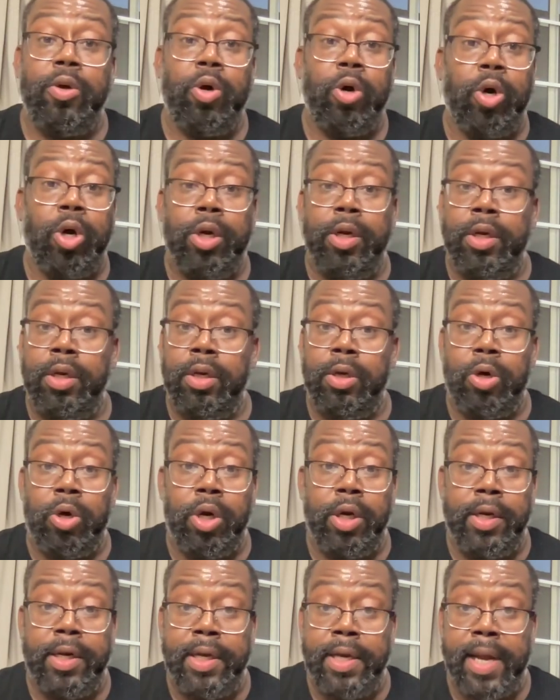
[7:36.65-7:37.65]
on
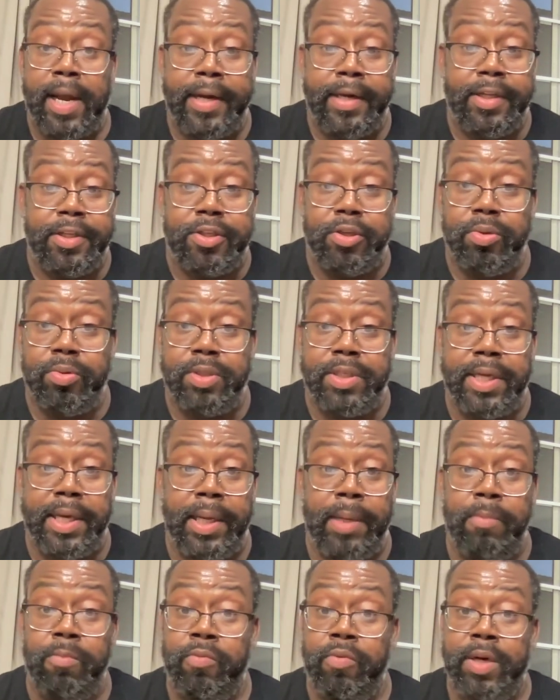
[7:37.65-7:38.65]
the 92
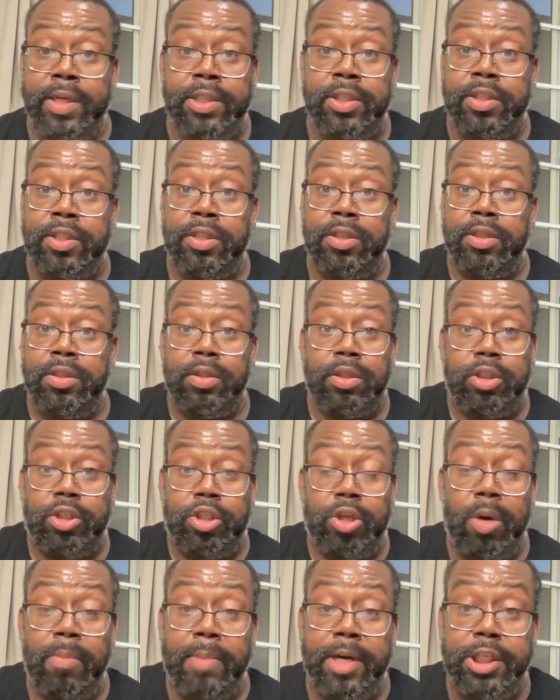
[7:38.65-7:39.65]
team was
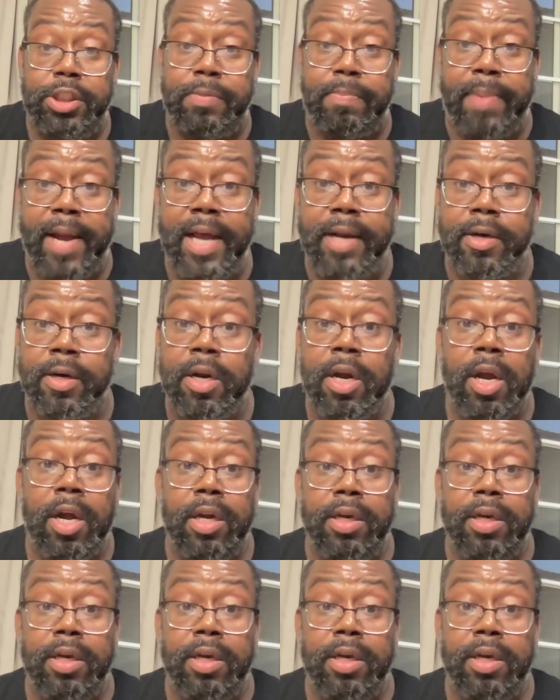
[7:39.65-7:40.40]
so much better.